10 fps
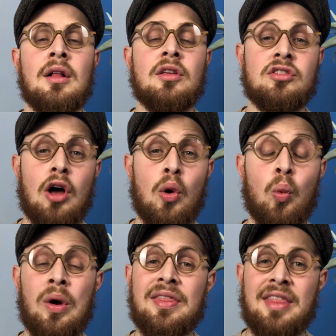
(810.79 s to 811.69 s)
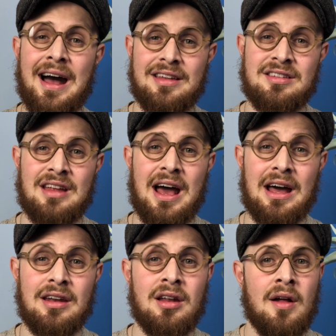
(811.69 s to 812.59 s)
So with that
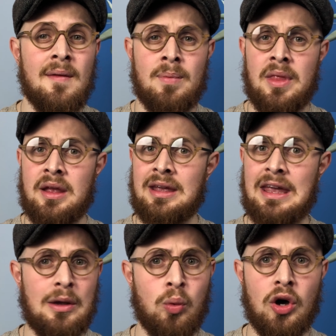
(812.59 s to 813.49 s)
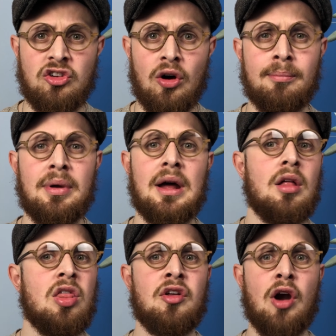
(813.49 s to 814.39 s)
said, keyword dump
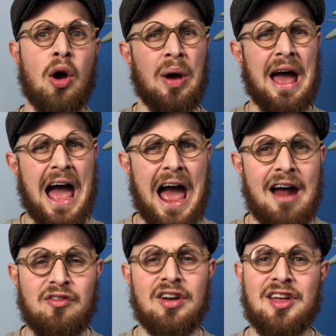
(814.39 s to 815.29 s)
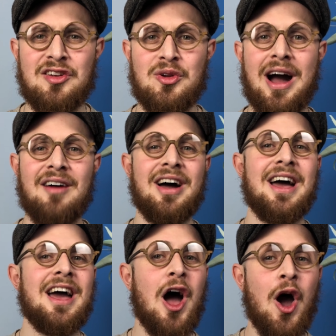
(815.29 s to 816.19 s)
it. Throw everything you have at
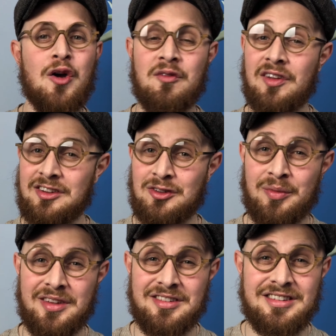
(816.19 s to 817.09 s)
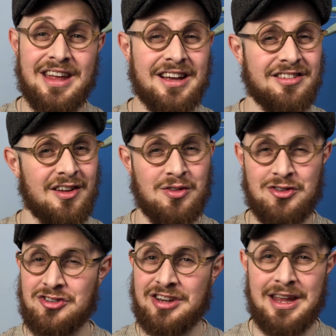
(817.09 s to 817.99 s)
it. Hopefully something sticks and you
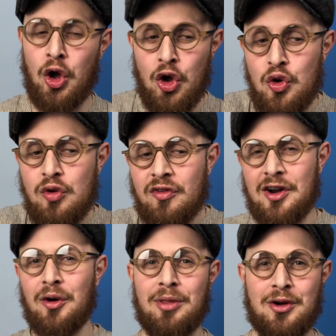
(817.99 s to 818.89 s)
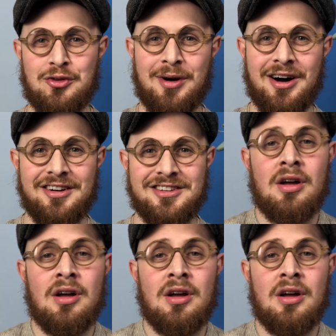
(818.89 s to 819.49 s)
just keep hoovering up those marks.